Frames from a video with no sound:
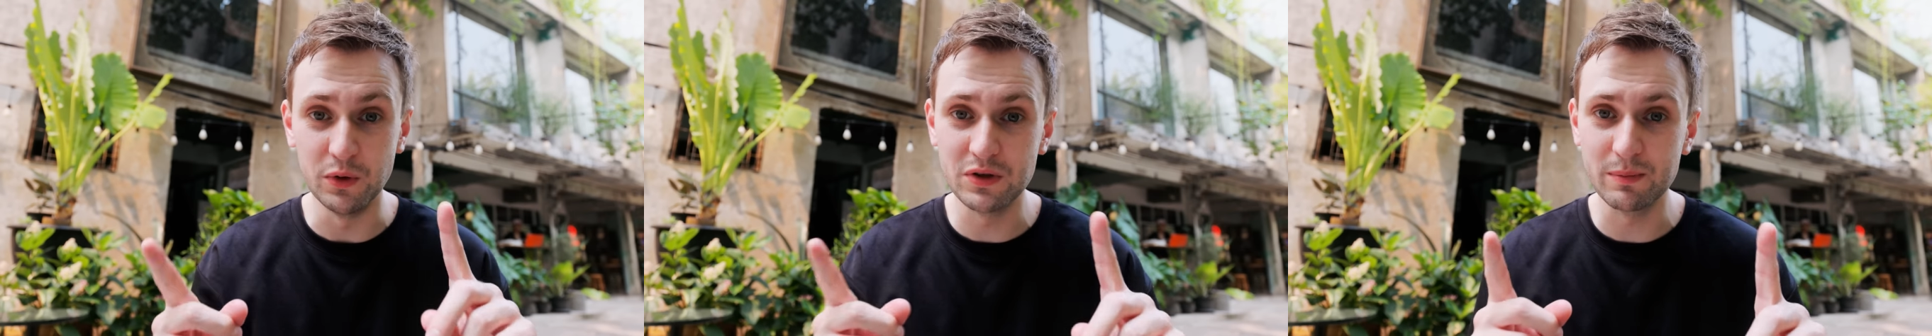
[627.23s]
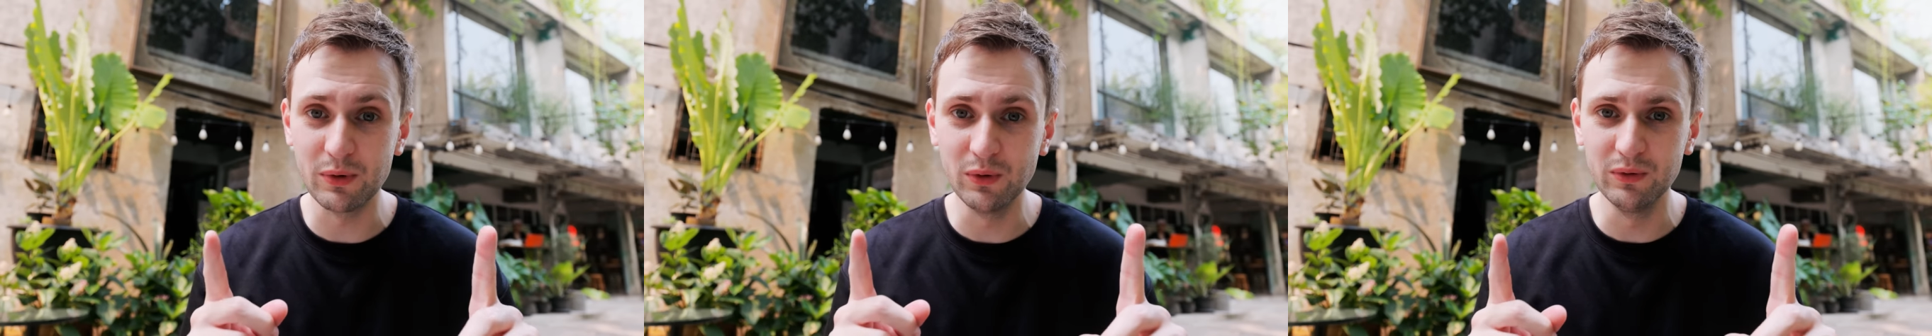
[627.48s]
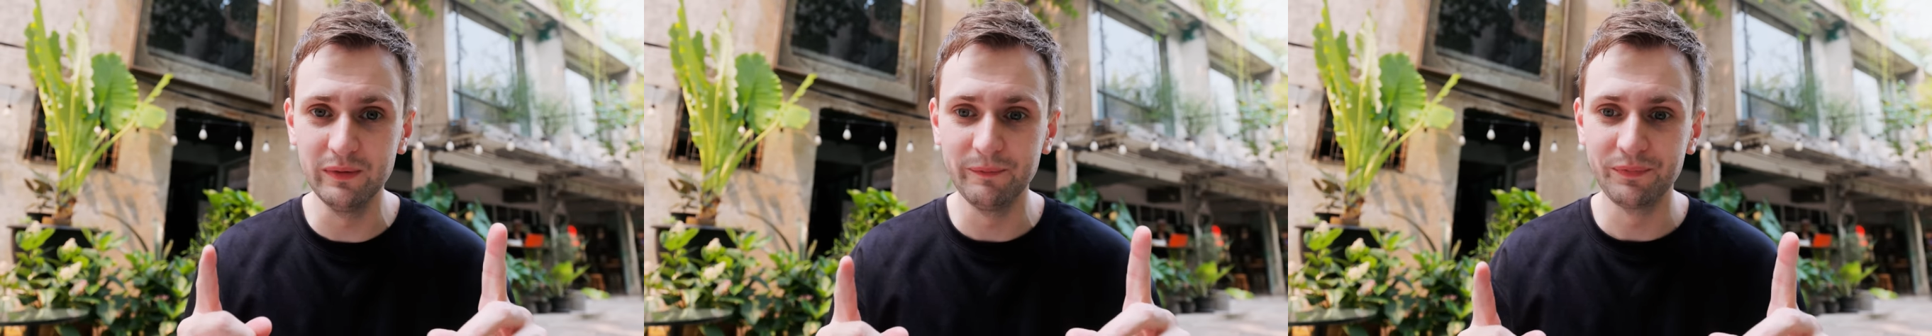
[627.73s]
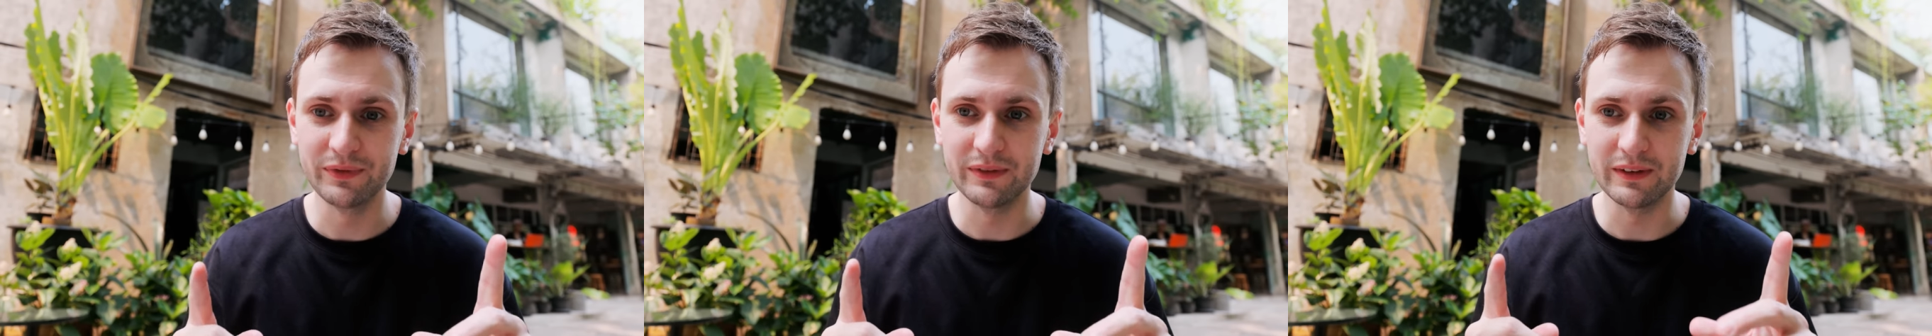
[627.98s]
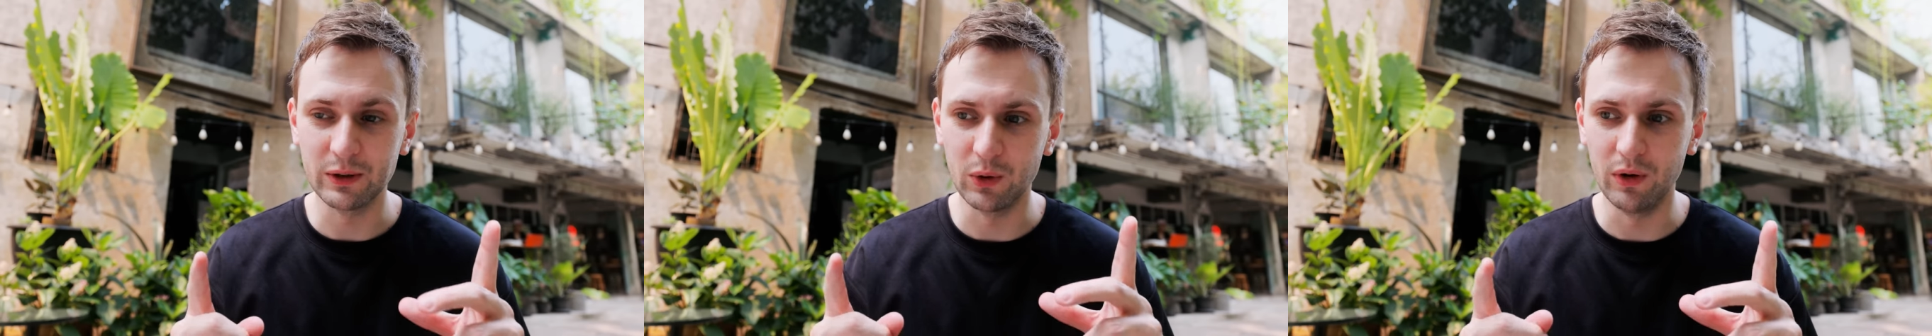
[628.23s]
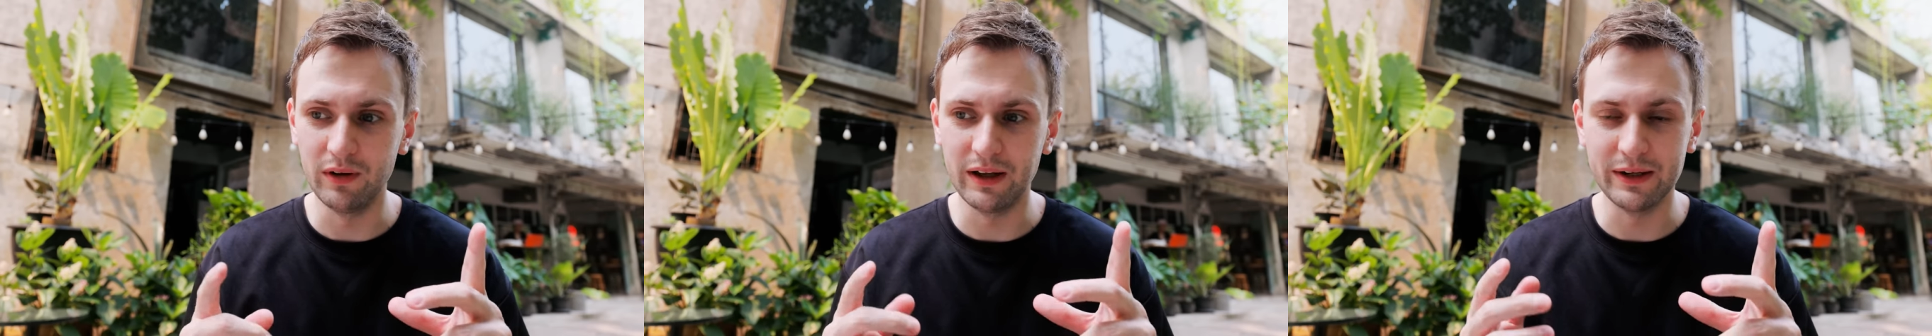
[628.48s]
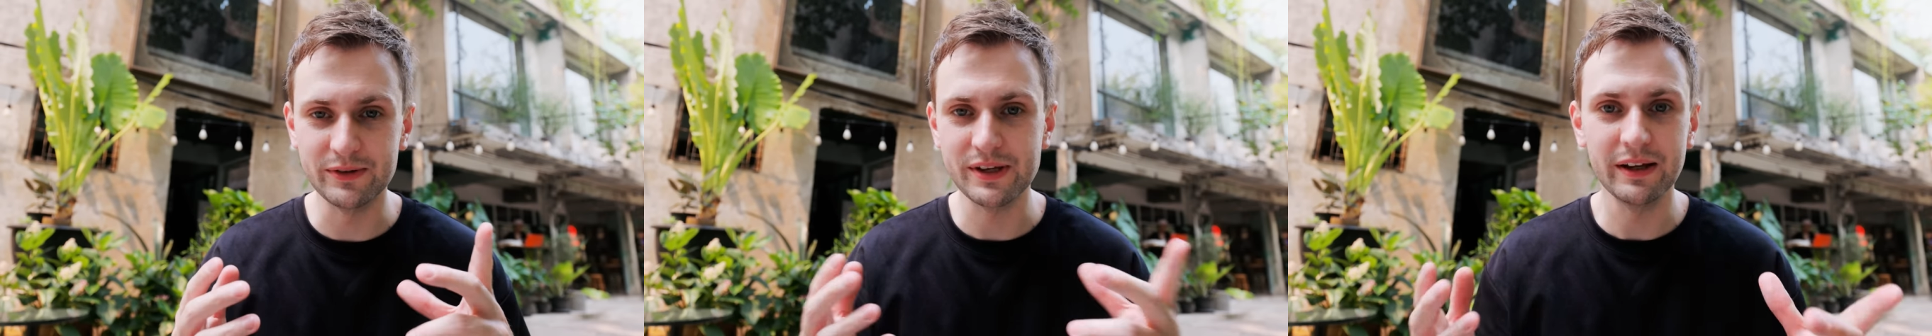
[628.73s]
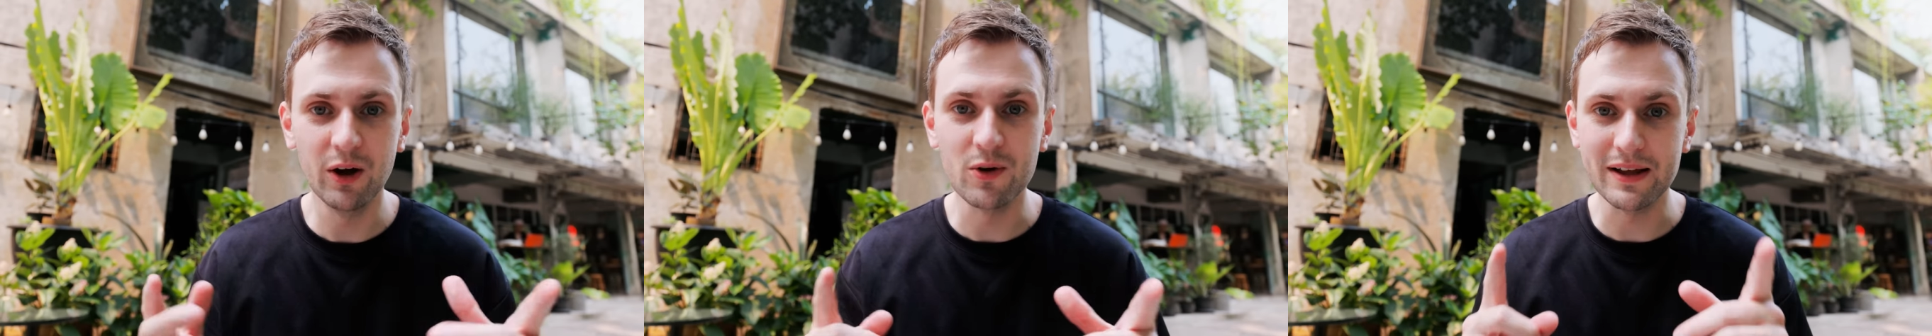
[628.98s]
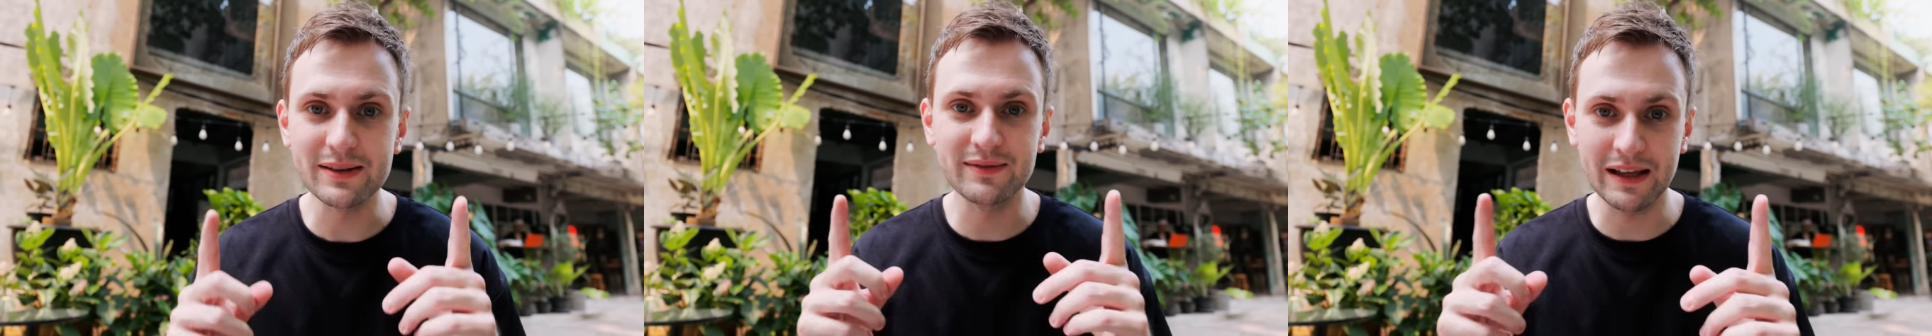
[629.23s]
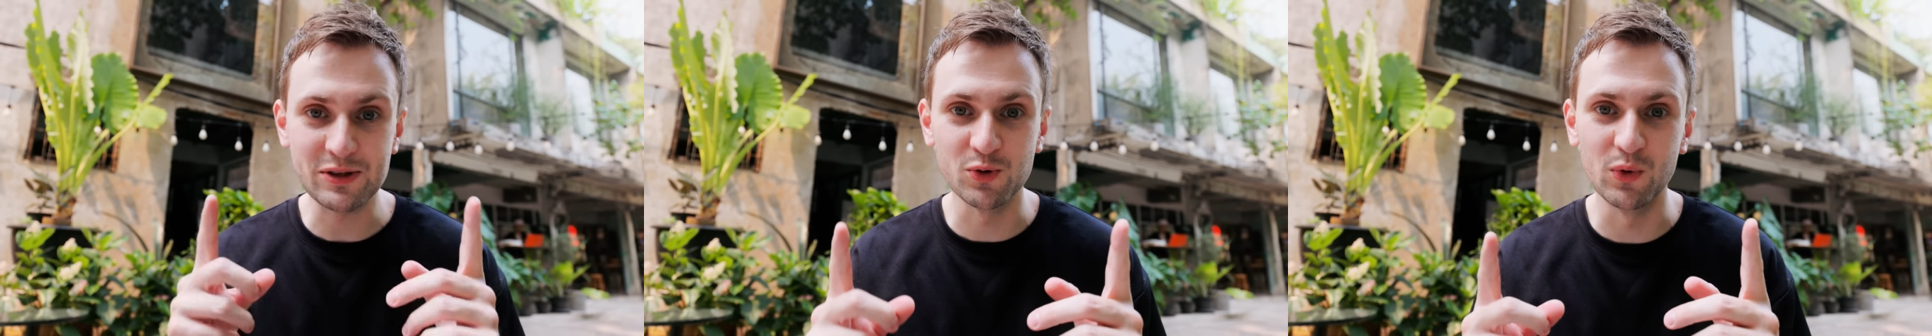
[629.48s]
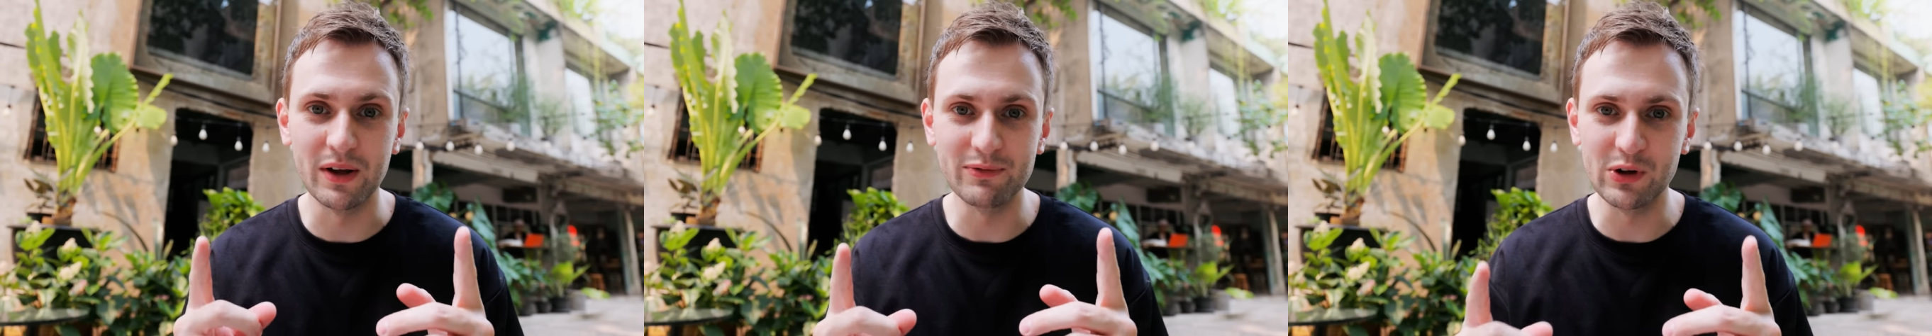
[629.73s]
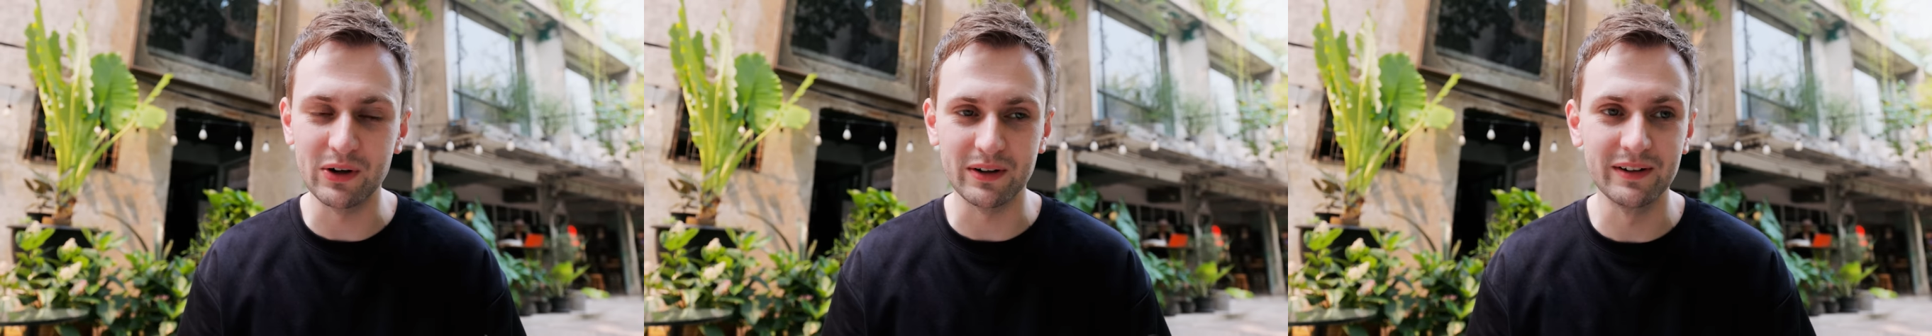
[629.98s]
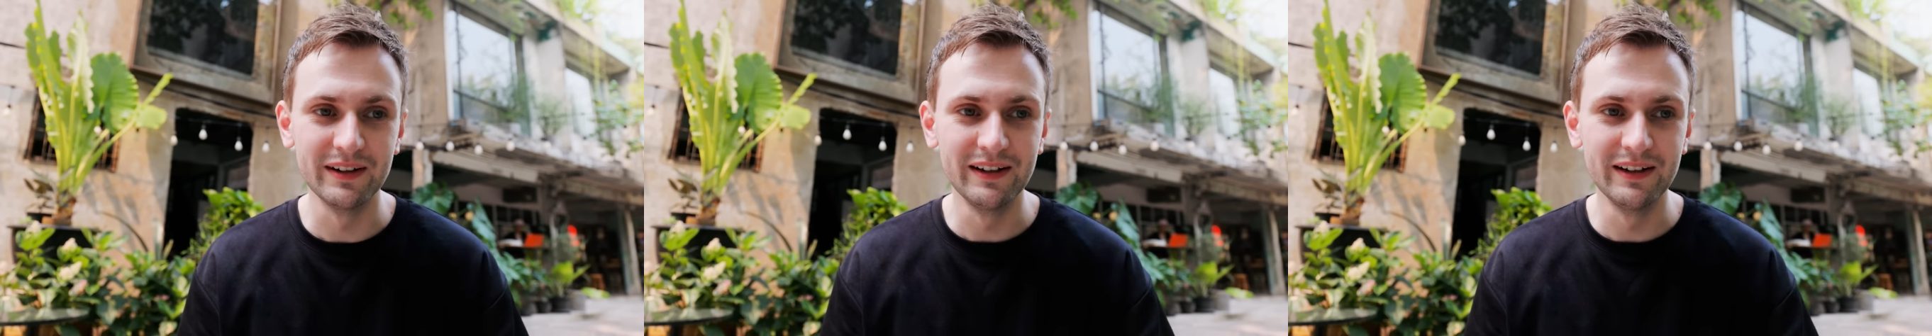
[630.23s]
usable? And he was like, no, that's all I've got.